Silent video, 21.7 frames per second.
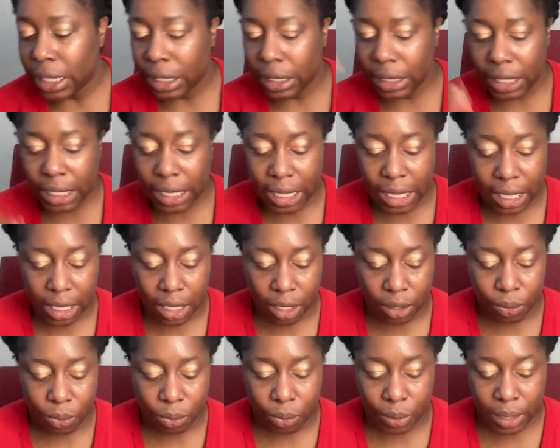Then
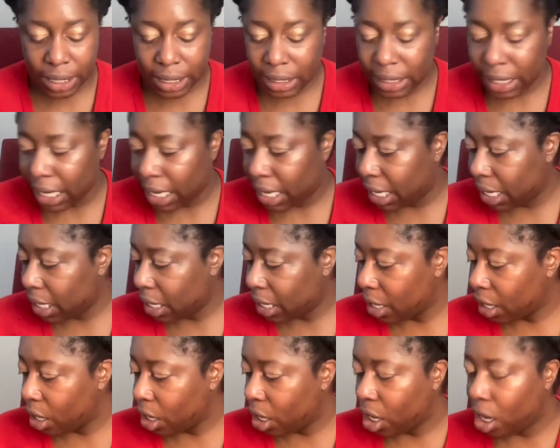one day,
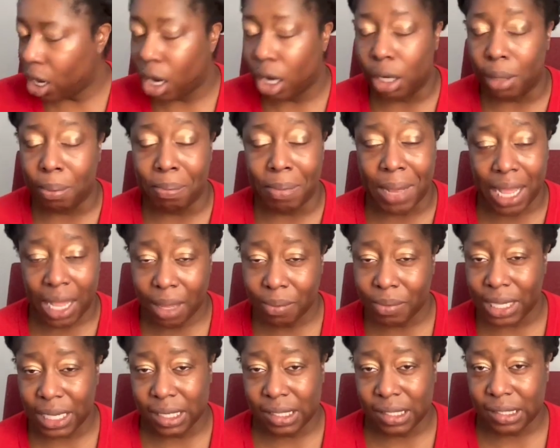her mom
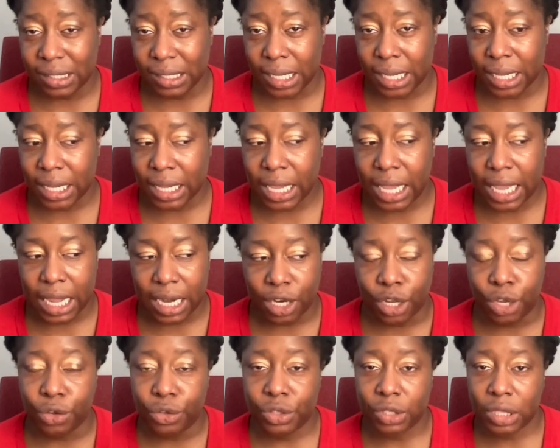gets sick and
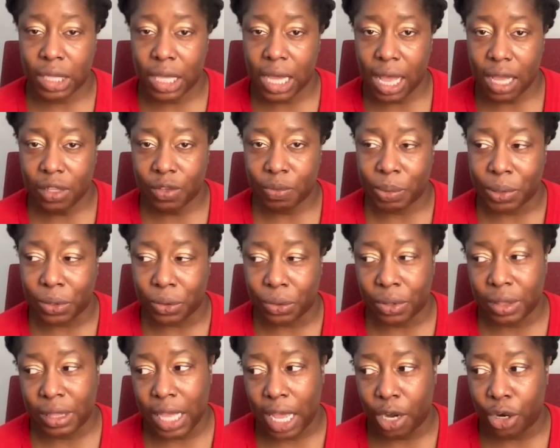goes to the hospital
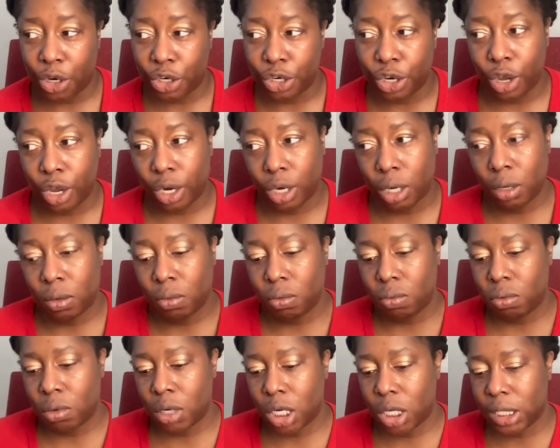that her daughter
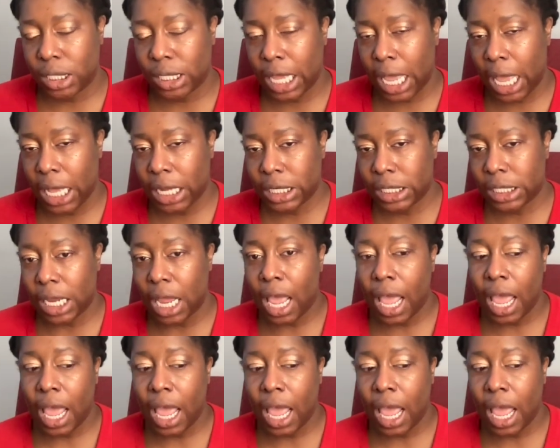works at.